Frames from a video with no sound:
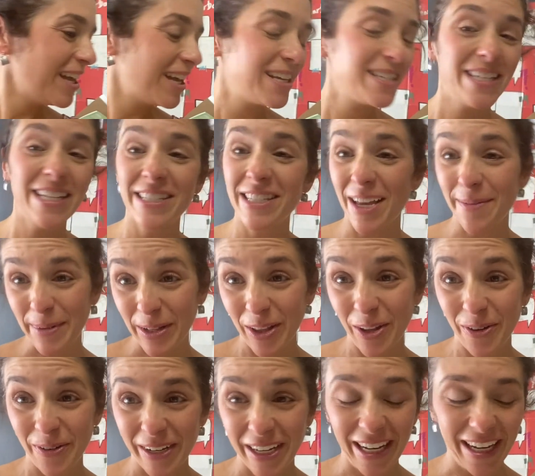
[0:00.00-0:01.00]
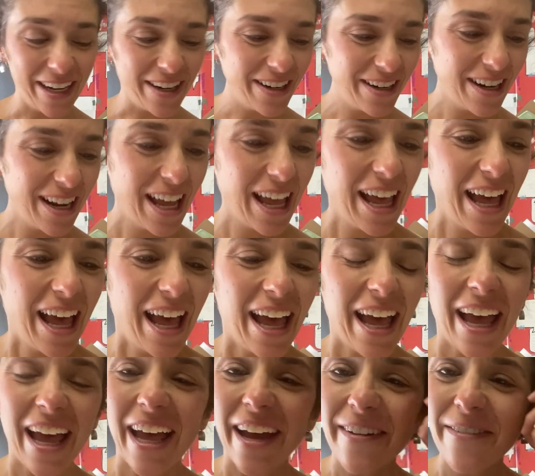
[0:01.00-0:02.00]
since I'm alone in here,
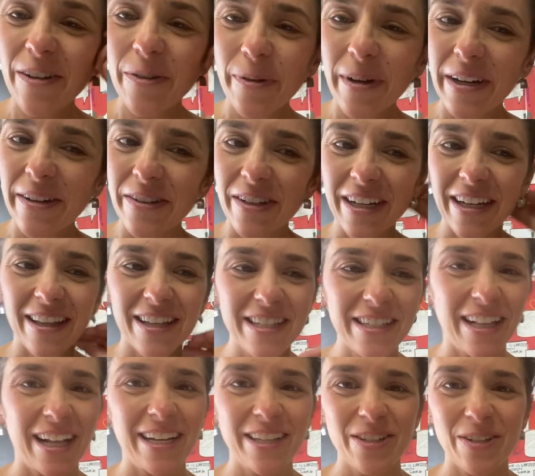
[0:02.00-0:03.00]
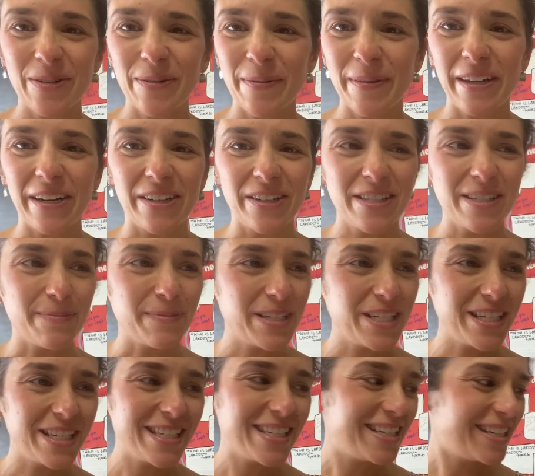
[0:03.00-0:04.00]
everywhere you look in this classroom, there's just